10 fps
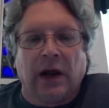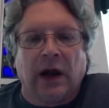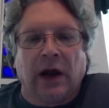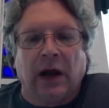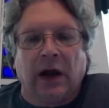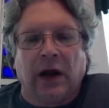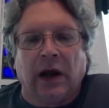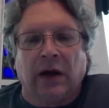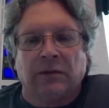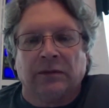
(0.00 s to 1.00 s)
uh,
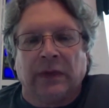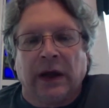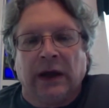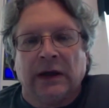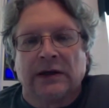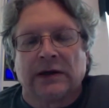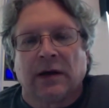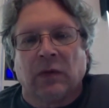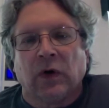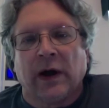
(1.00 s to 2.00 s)
um, he
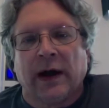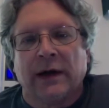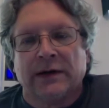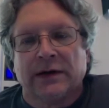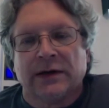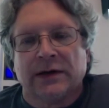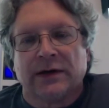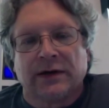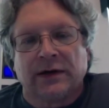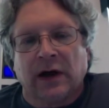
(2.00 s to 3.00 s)

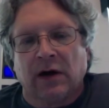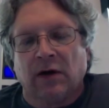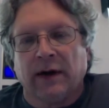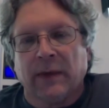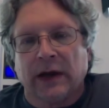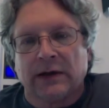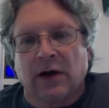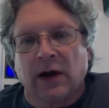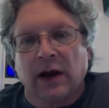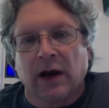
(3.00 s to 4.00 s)
summarizes not only by
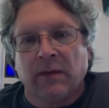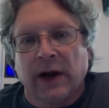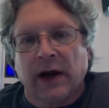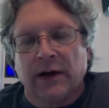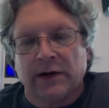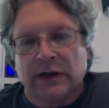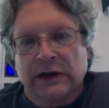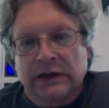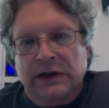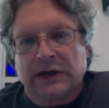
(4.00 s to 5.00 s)
talking about
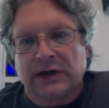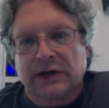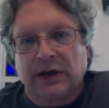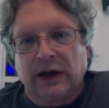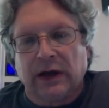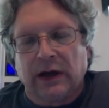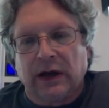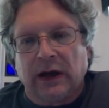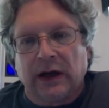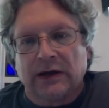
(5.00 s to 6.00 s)
Jesus
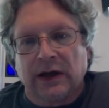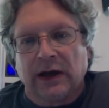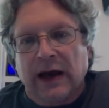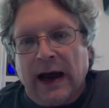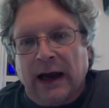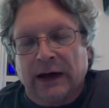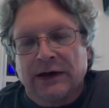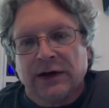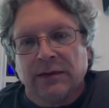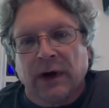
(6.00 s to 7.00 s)
as the
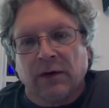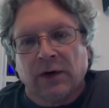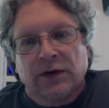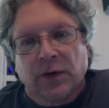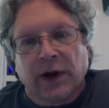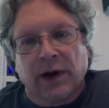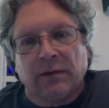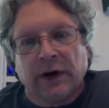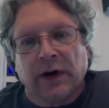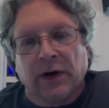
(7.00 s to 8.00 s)
analogy by which we
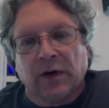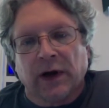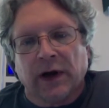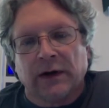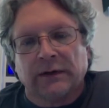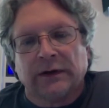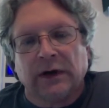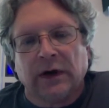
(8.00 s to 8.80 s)
come to know love,